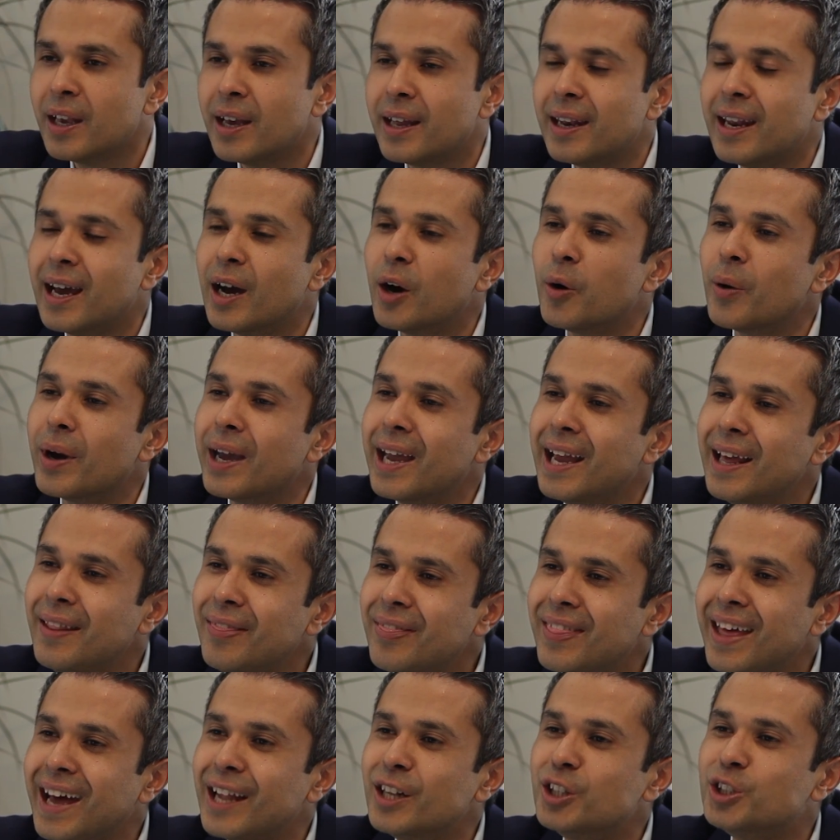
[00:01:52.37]
Now,
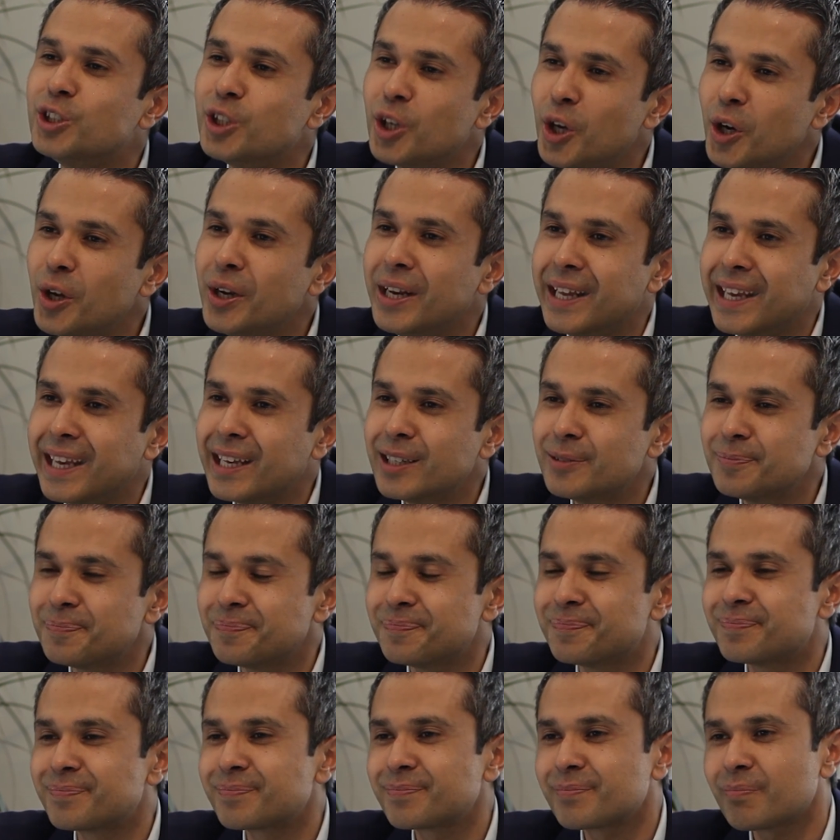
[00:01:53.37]
in that journey,
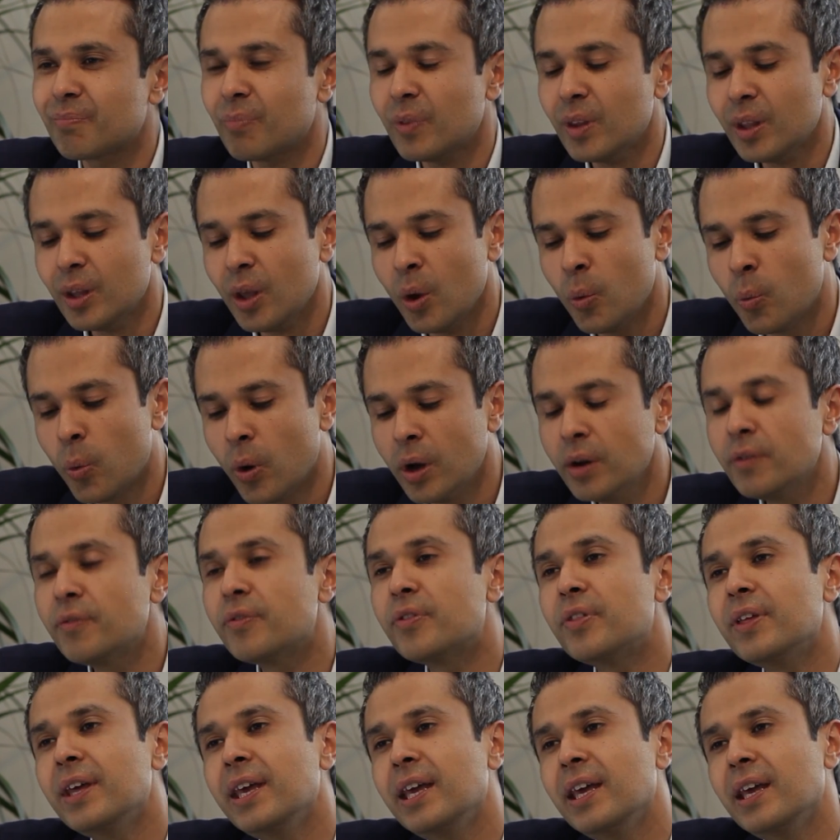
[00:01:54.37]
one
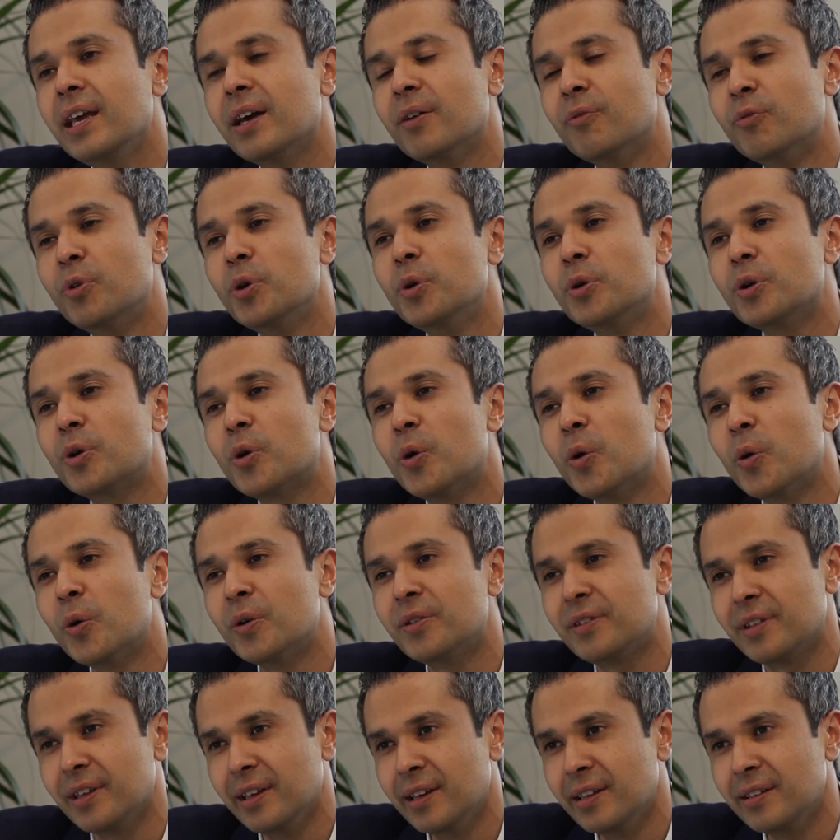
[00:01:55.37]
of the root
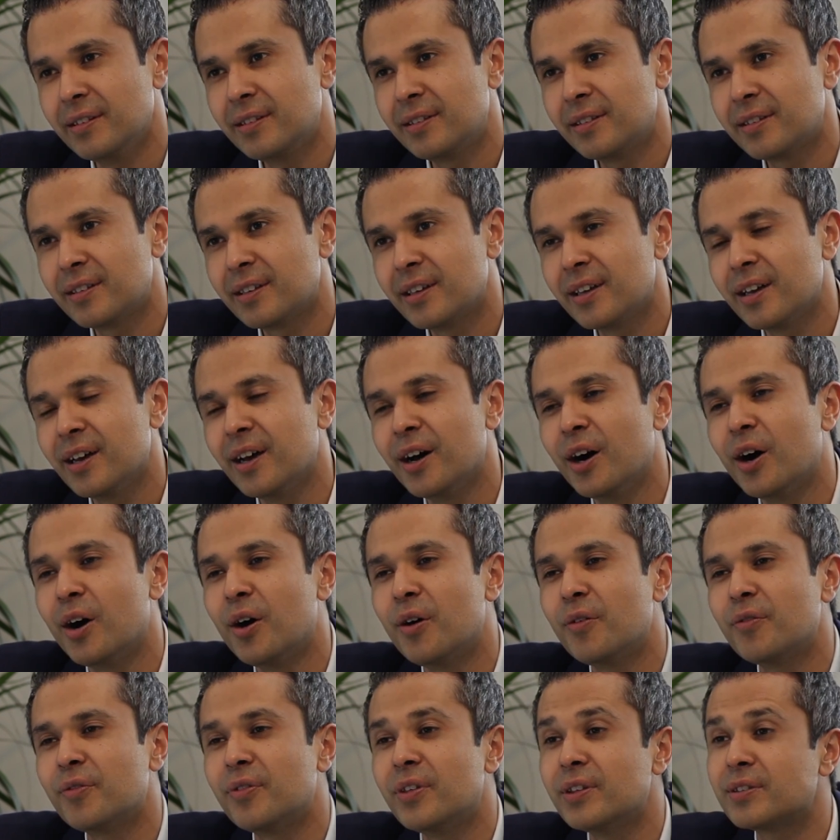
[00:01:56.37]
causes
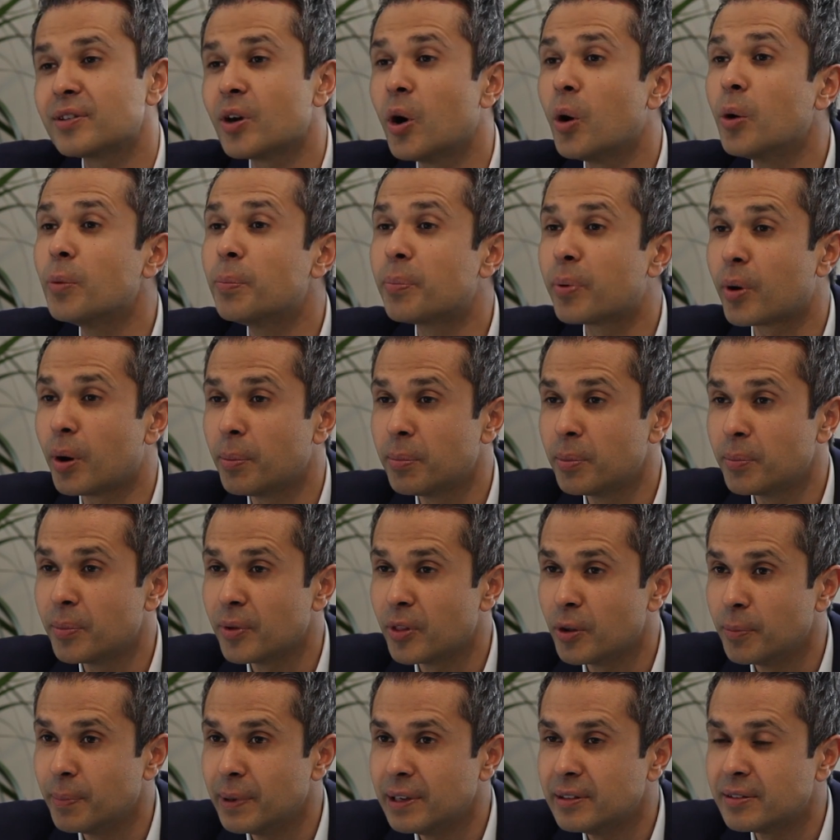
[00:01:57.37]
of this whole problem
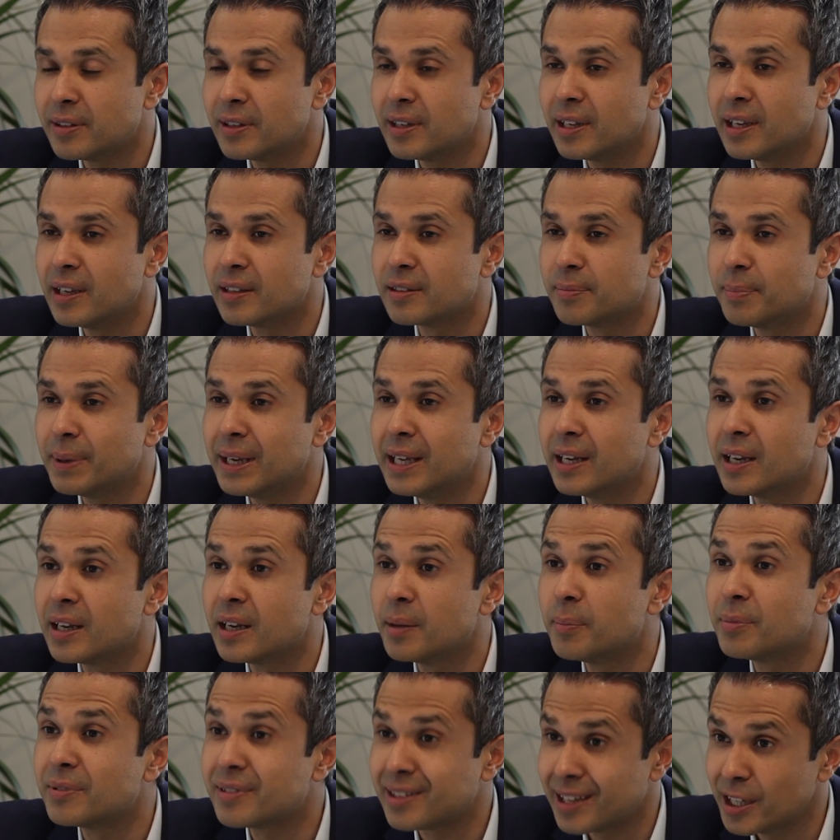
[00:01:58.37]
with obesity has been an
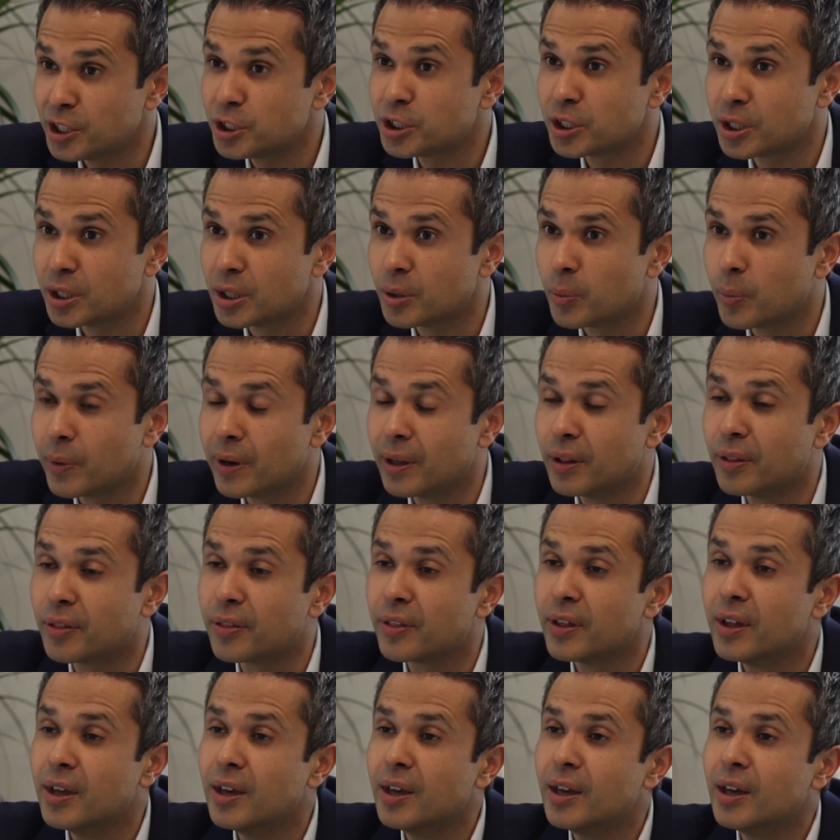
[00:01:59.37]
obsession
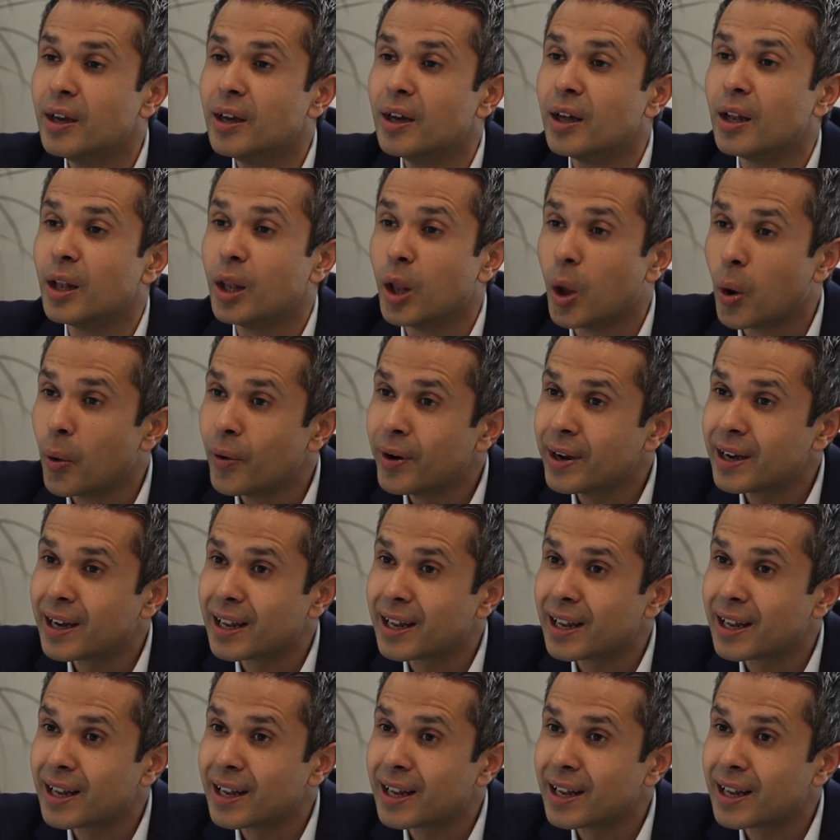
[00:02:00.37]
with lowering